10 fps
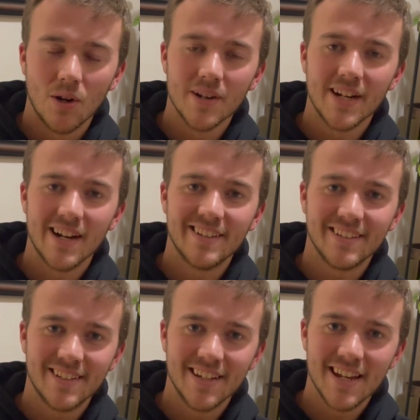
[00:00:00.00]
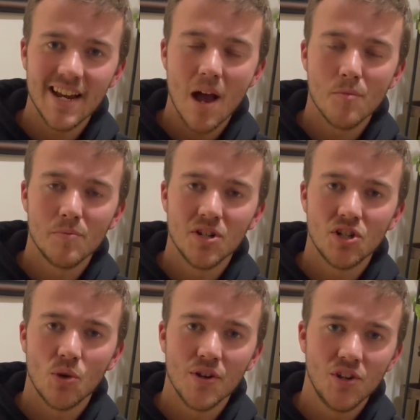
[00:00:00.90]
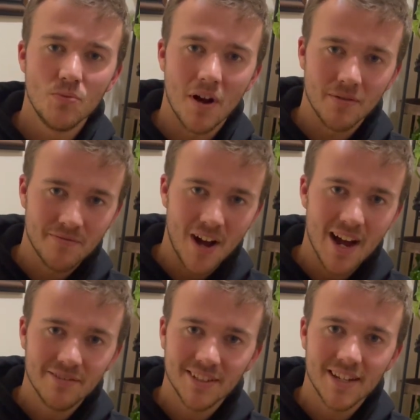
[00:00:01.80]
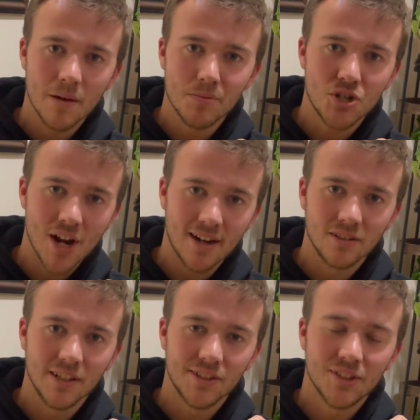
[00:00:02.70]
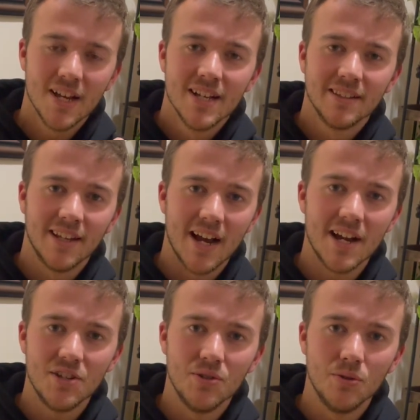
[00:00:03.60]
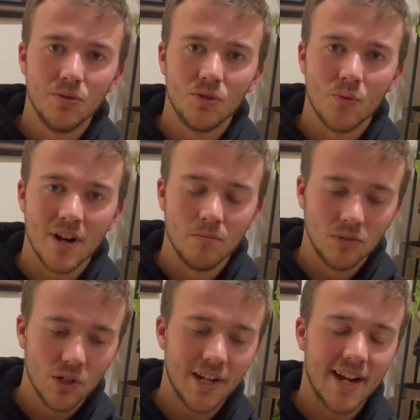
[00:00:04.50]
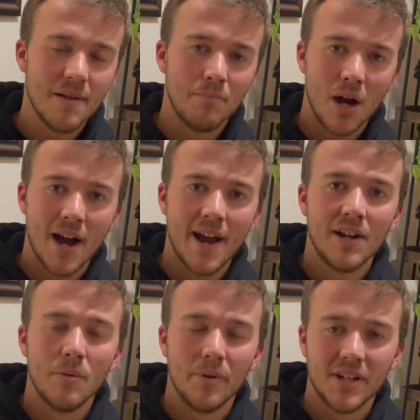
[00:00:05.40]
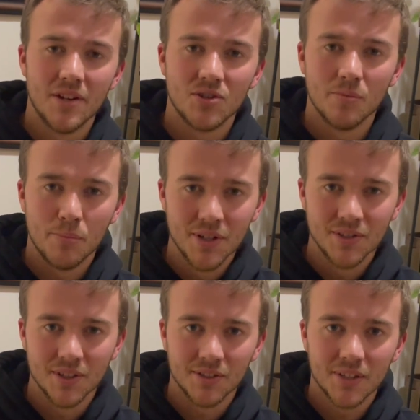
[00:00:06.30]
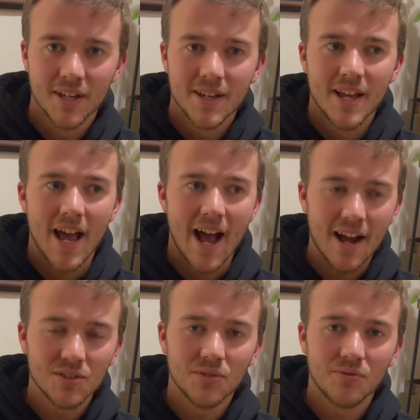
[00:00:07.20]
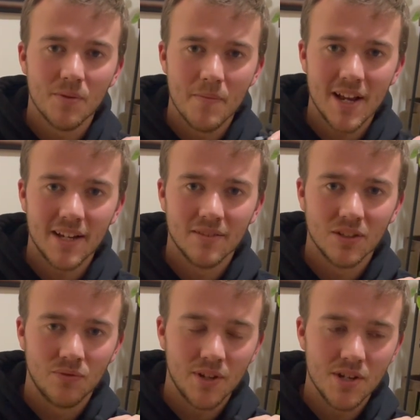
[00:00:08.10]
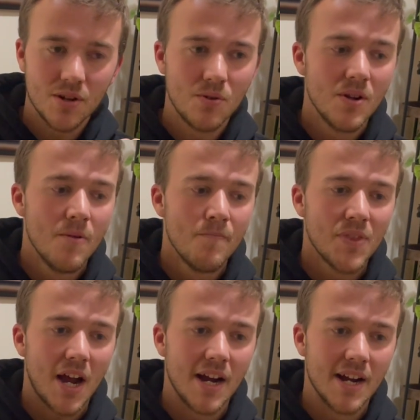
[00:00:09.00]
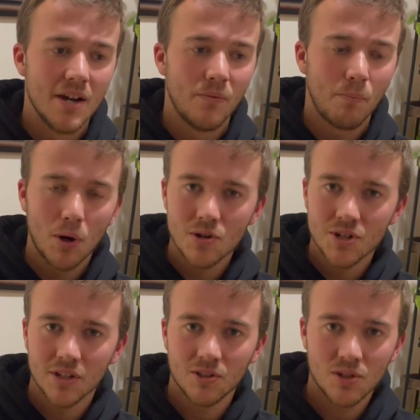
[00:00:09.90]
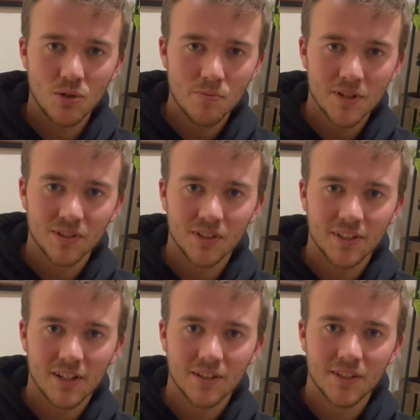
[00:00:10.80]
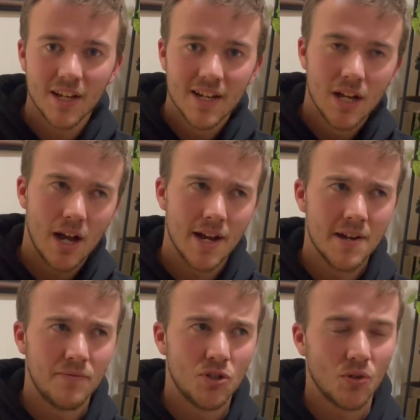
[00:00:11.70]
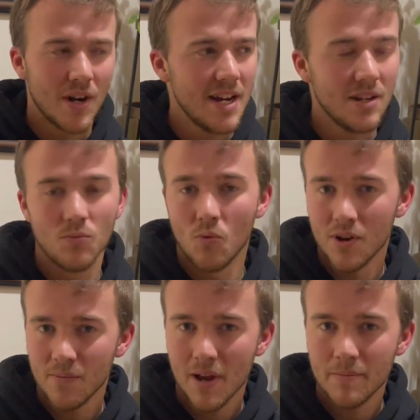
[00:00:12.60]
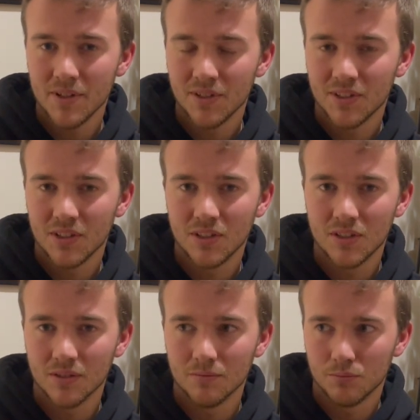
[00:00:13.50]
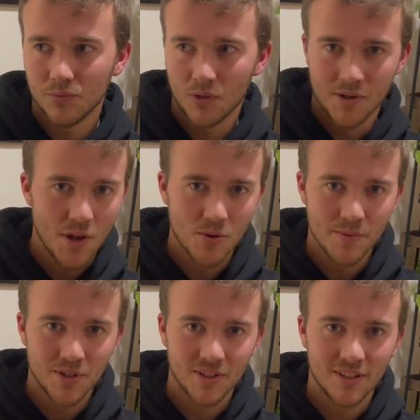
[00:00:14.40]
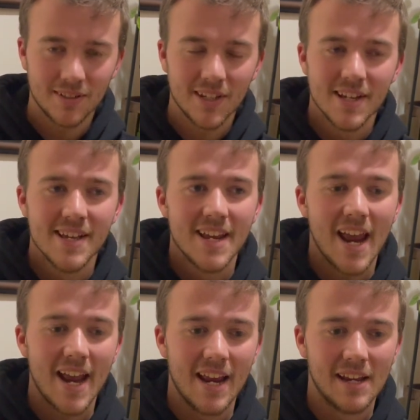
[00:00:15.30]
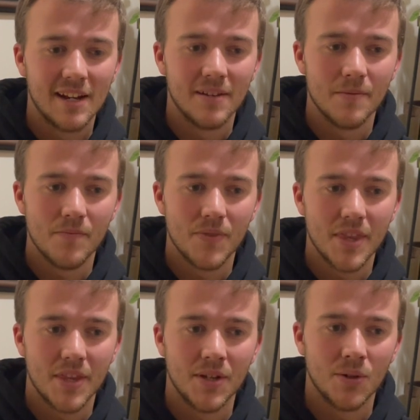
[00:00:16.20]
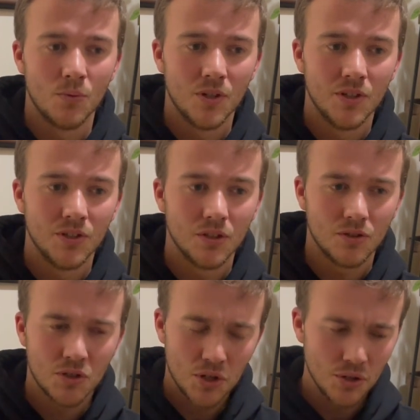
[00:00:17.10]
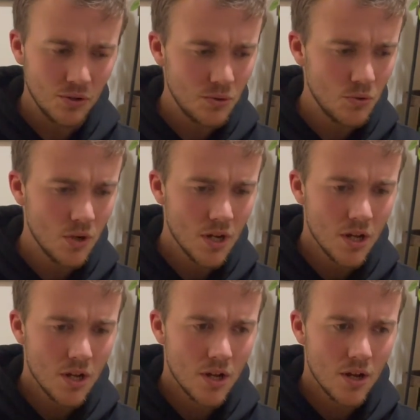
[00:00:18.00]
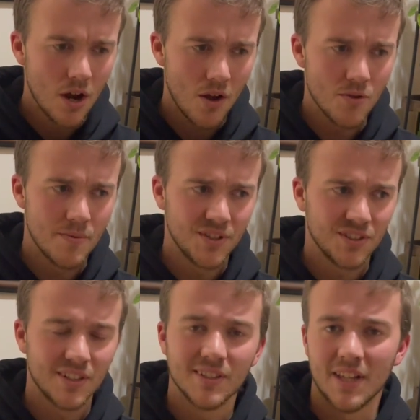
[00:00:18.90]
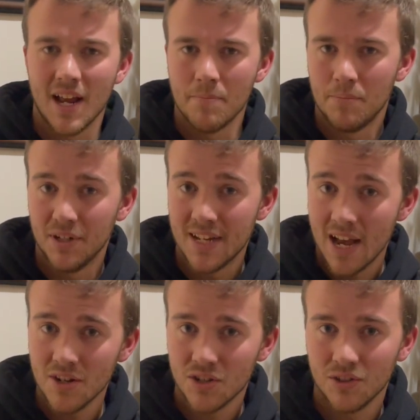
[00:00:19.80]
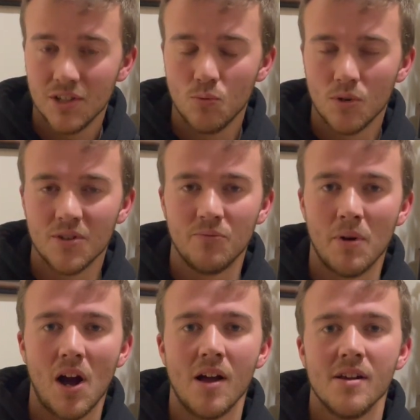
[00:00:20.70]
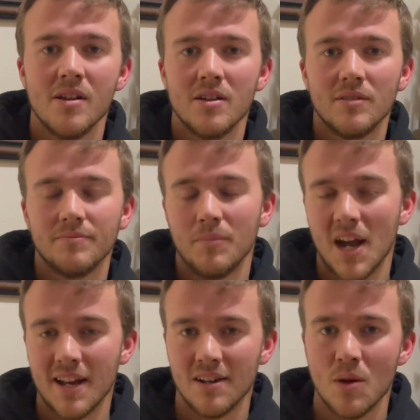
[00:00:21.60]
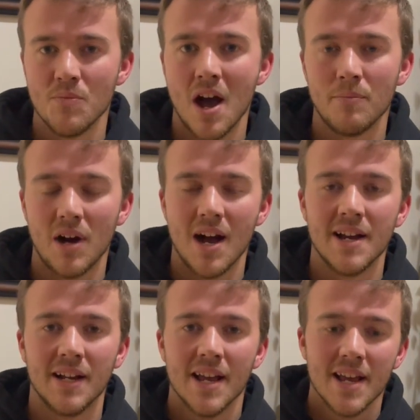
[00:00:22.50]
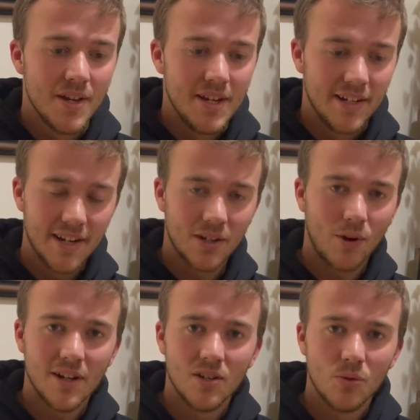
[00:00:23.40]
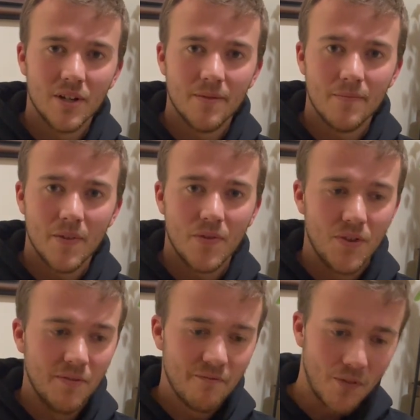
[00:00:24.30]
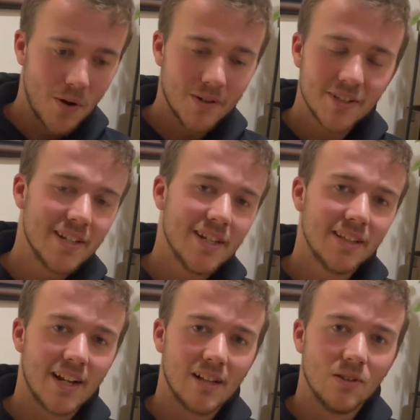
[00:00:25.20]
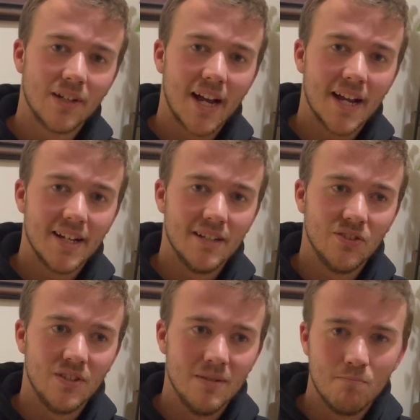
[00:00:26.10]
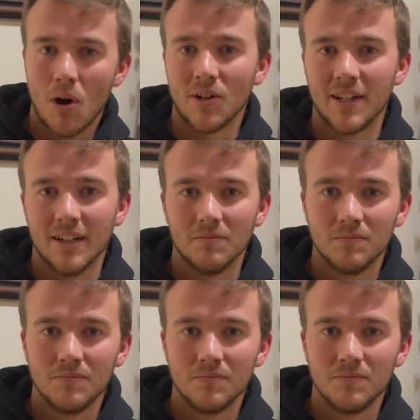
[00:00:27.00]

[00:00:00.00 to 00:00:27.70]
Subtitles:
Alrighty guys, today I'm going to be showing you my 5-step checklist that I use when I'm looking at buying a potential business. As of the making of this video, I have purchased 2 businesses, I have traded one of my businesses for another business, and there was 2 other businesses that I potentially would have bought but ended up not buying. Getting right into it, the first thing that I look at is the market.